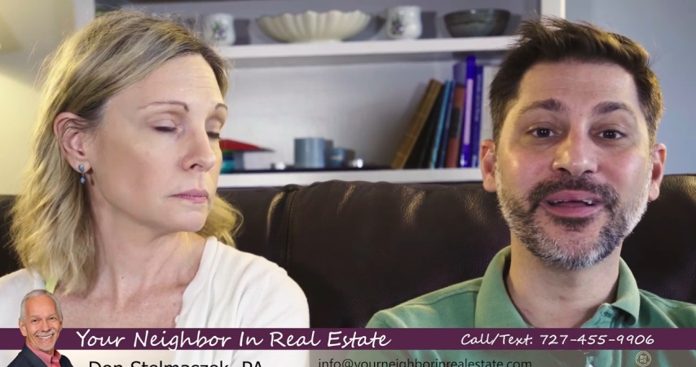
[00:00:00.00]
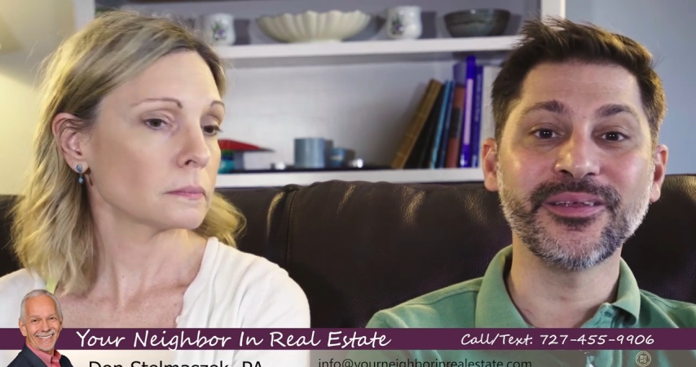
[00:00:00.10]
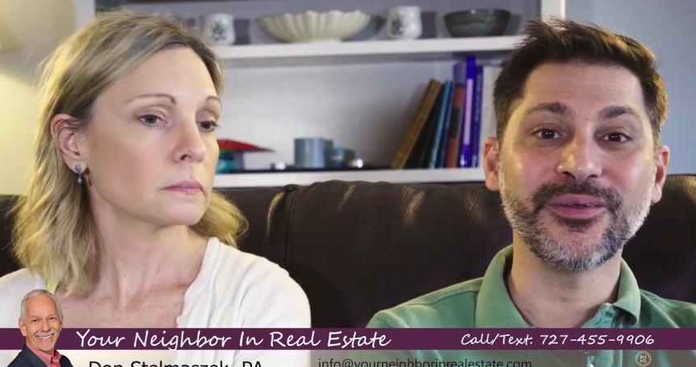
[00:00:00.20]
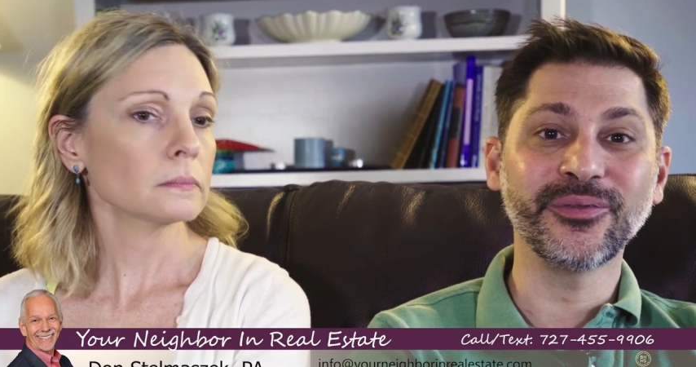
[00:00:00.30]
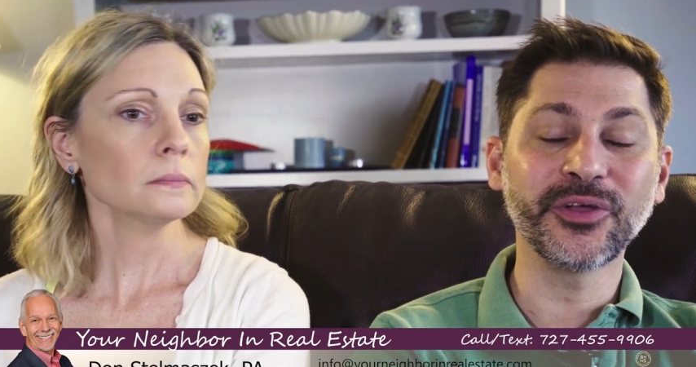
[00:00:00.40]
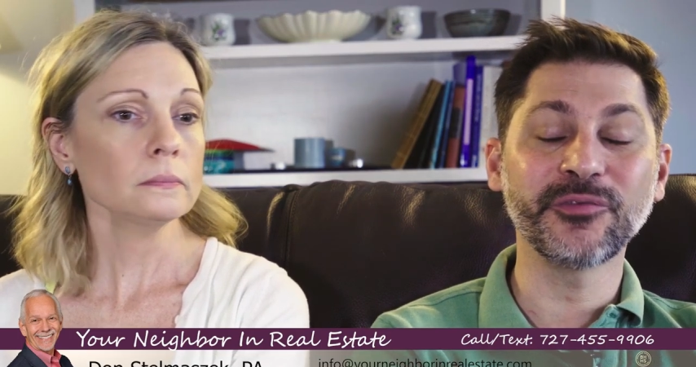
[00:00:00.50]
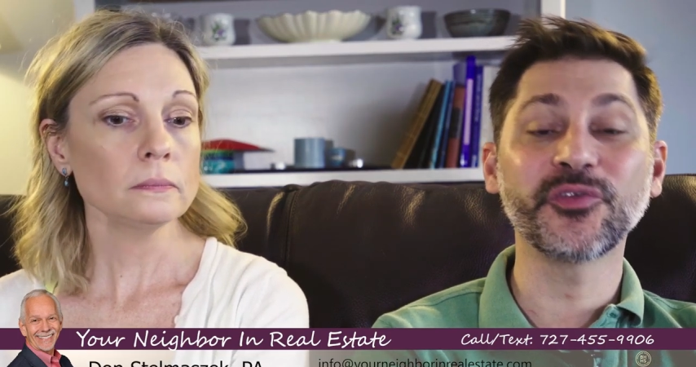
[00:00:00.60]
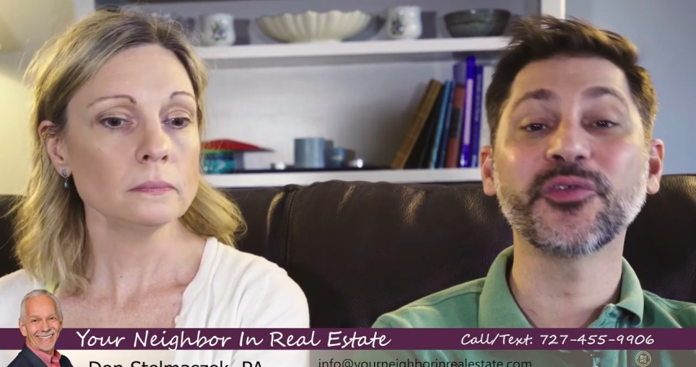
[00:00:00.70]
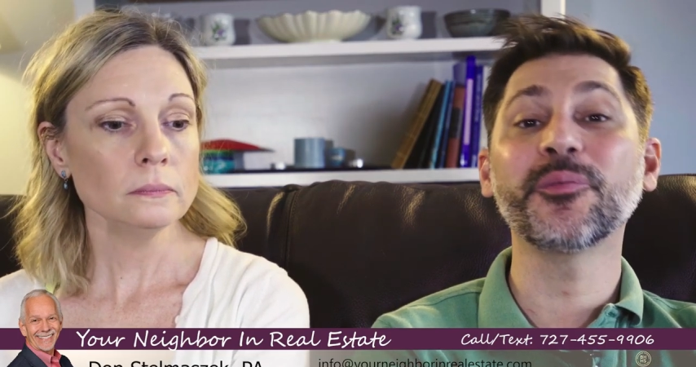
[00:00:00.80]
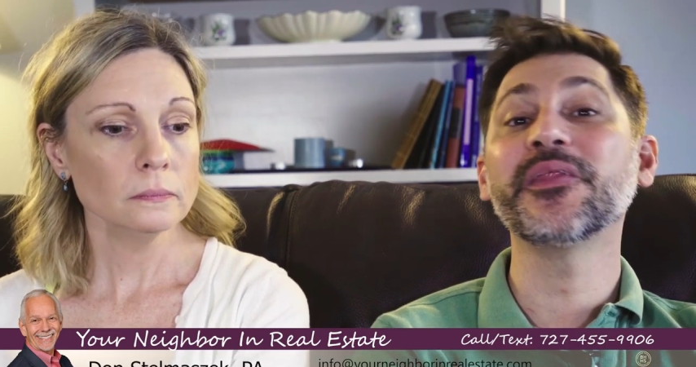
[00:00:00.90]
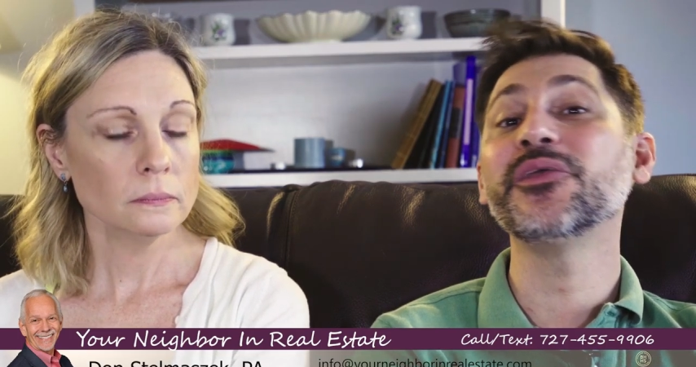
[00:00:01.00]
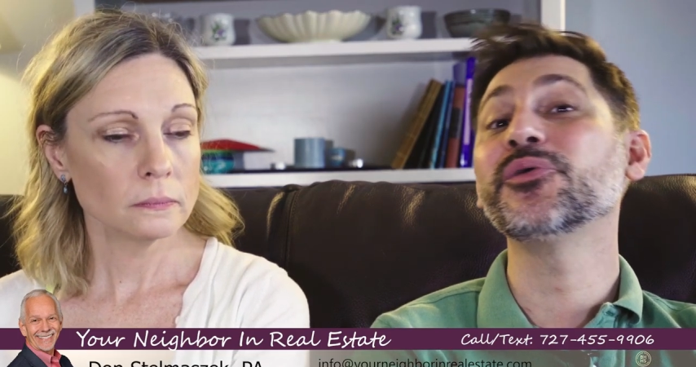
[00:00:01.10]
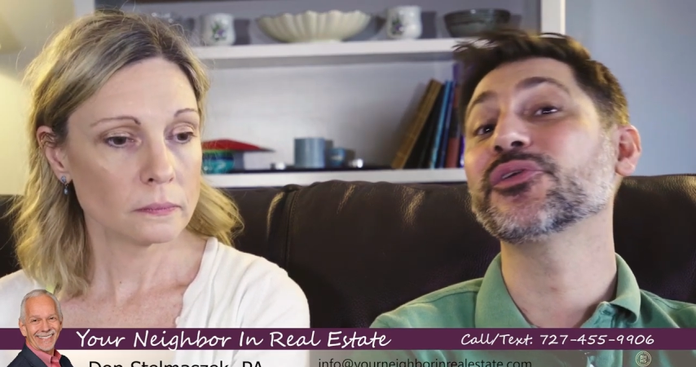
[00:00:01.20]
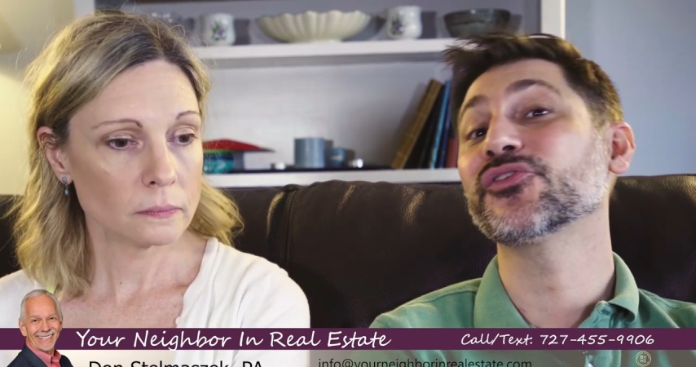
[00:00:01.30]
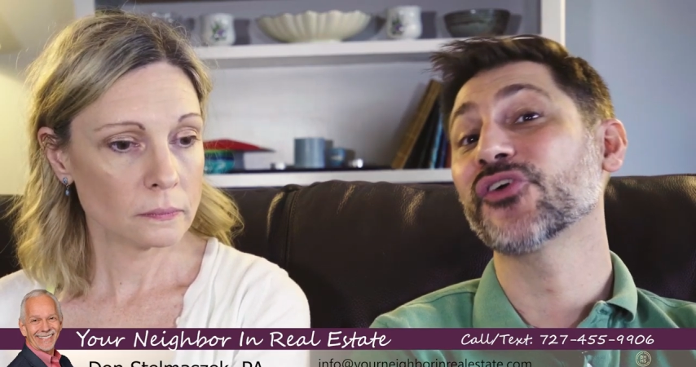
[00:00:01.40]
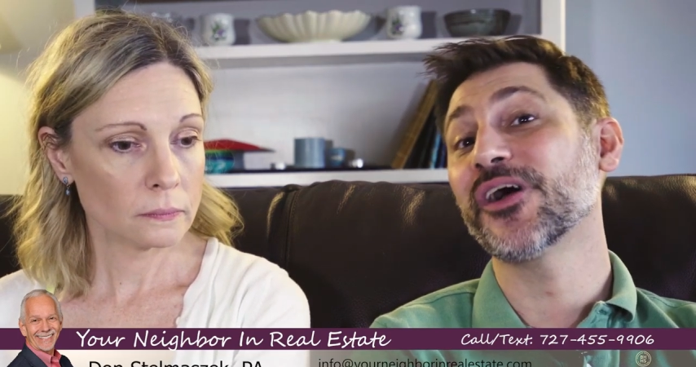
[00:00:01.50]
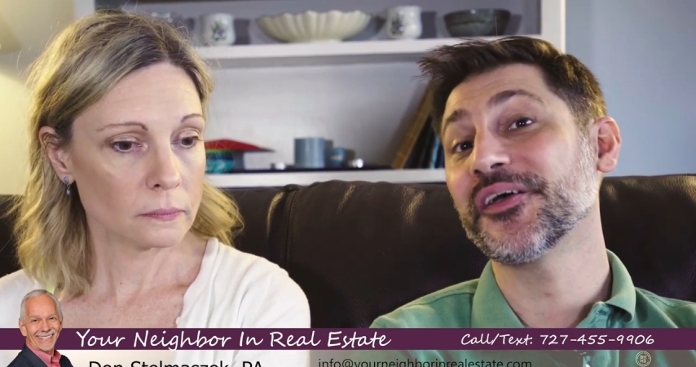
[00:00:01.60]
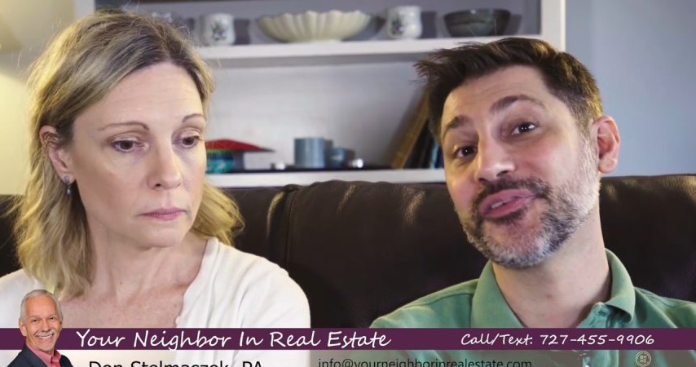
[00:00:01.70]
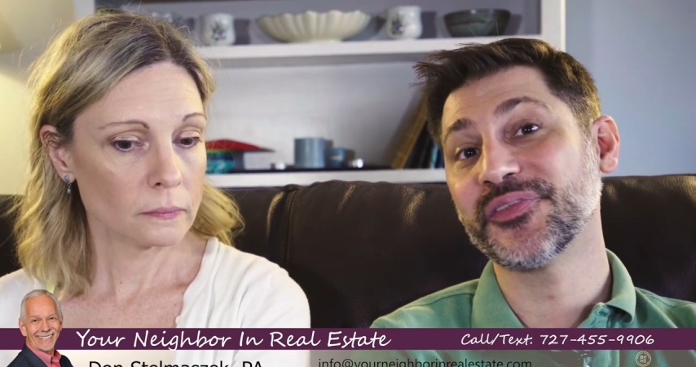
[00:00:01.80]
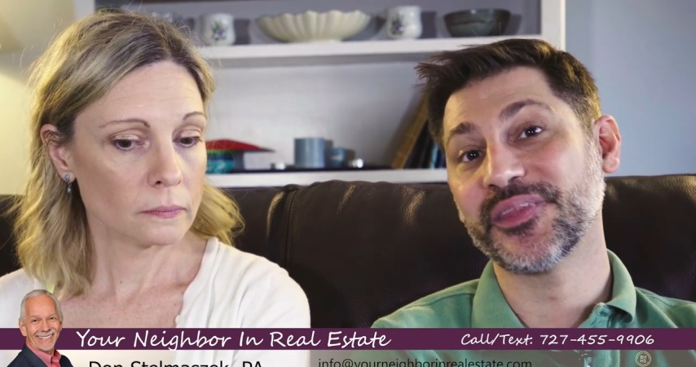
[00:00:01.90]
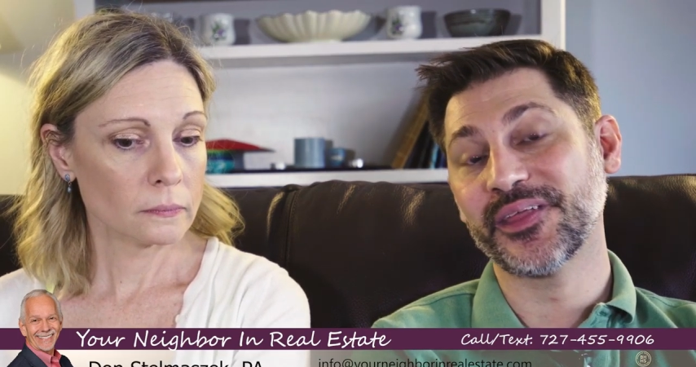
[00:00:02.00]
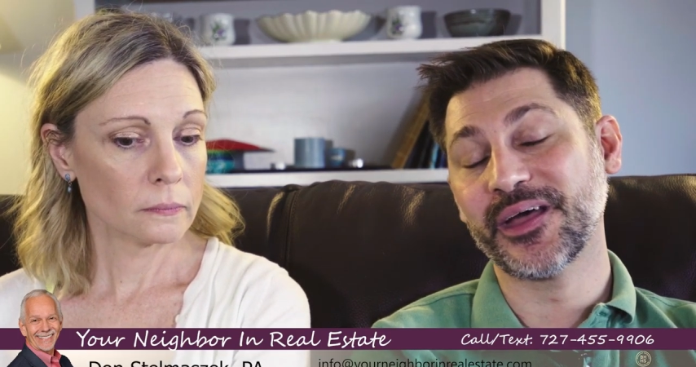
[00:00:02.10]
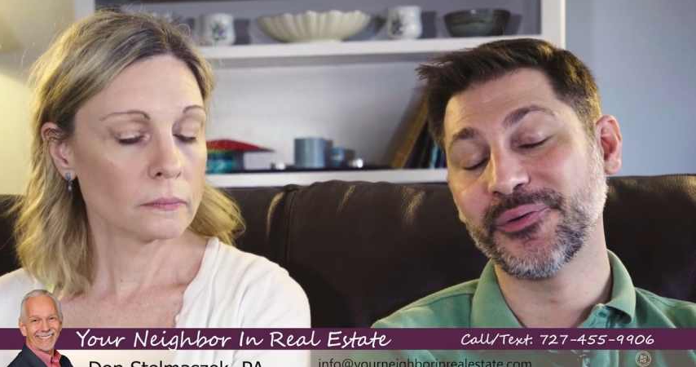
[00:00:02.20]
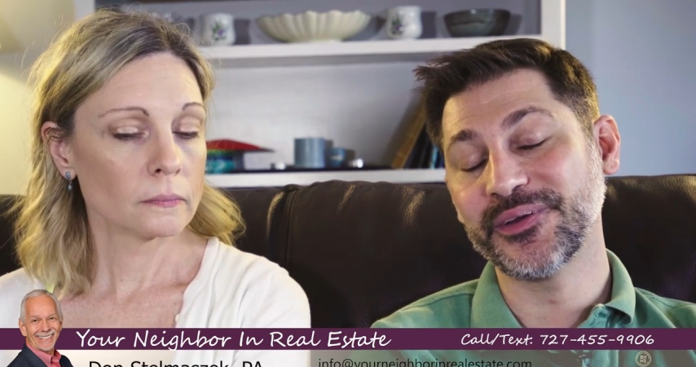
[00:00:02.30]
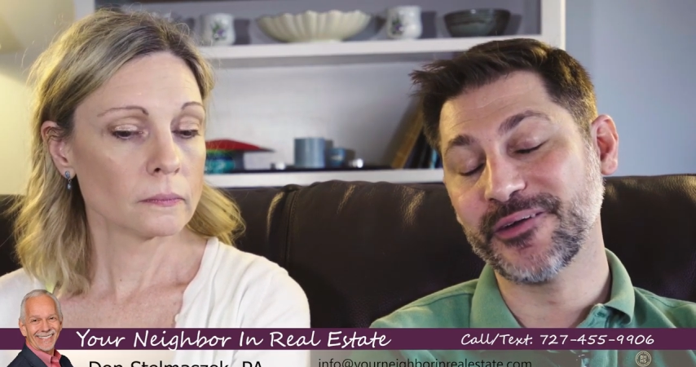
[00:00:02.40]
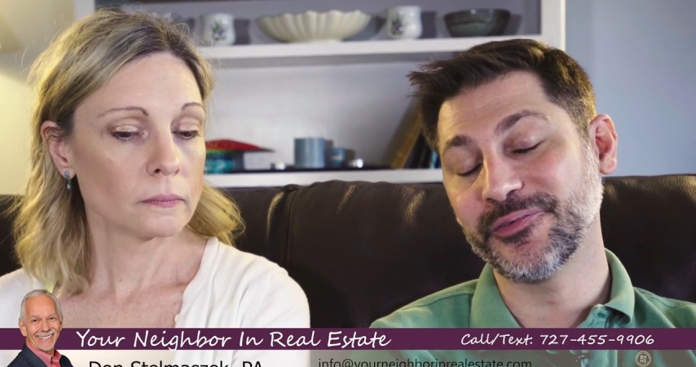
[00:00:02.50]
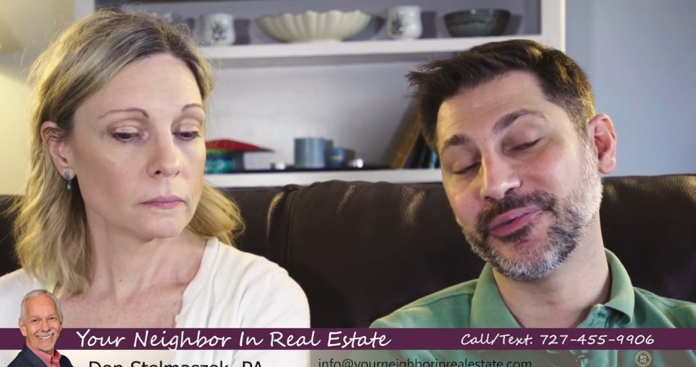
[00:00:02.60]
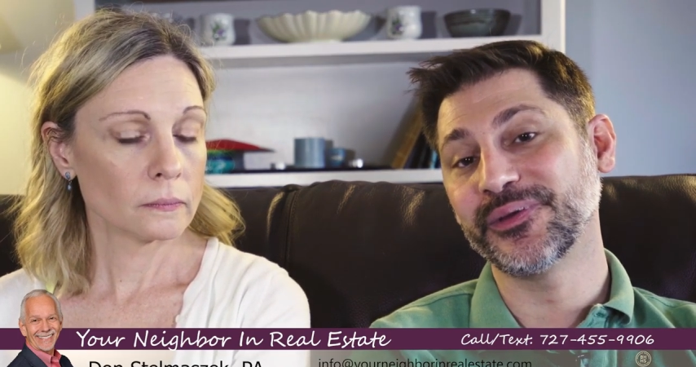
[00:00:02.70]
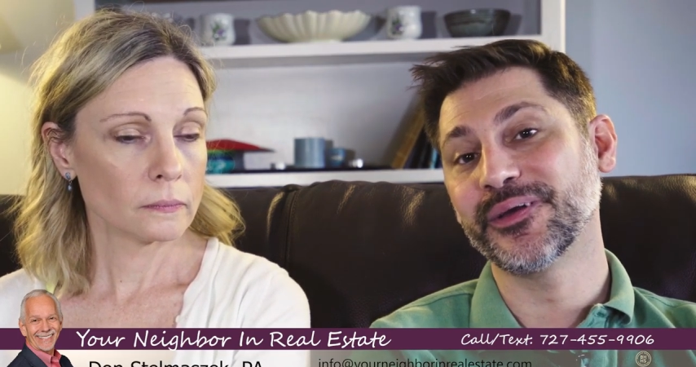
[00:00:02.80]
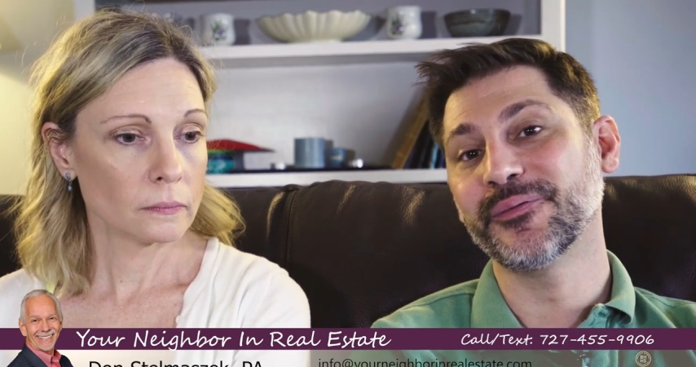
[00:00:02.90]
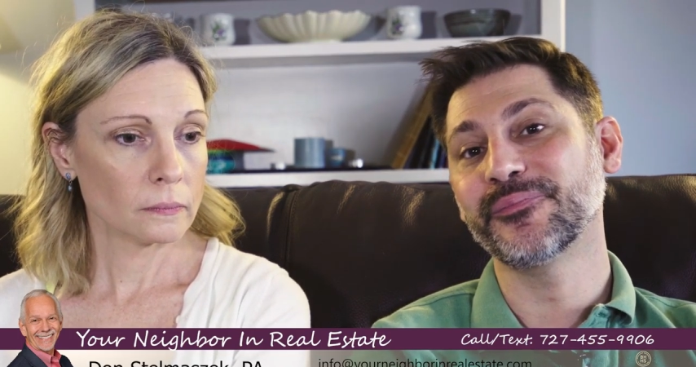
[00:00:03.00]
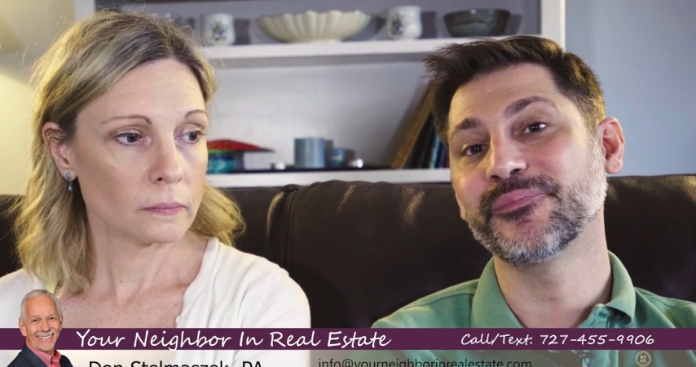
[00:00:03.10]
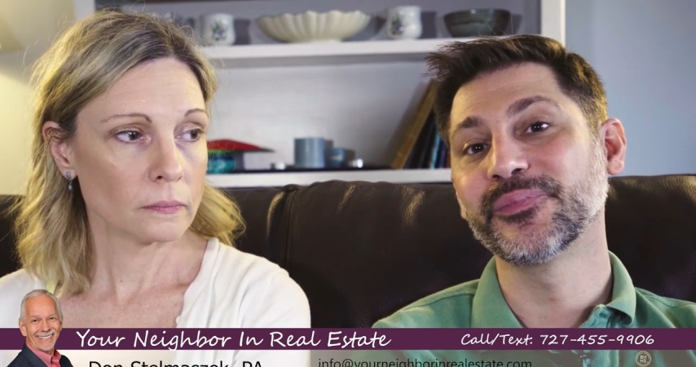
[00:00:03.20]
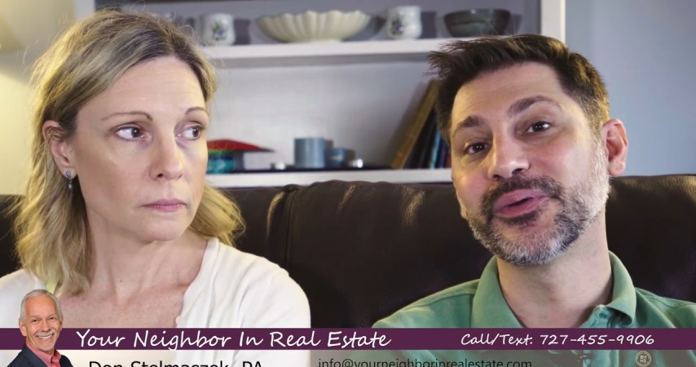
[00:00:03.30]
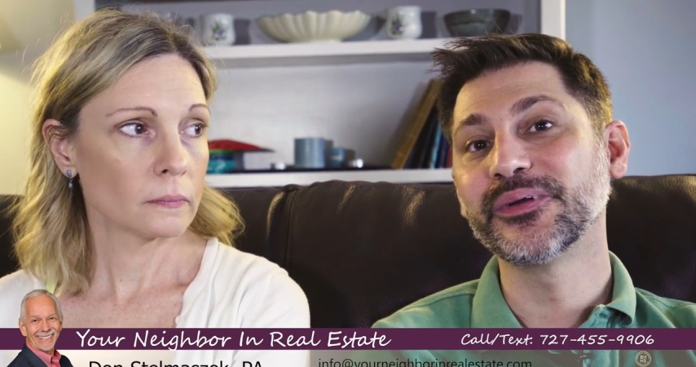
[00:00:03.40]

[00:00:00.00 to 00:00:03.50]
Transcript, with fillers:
Speaker 1: and you're looking for someone that you can trust, I would definitely um,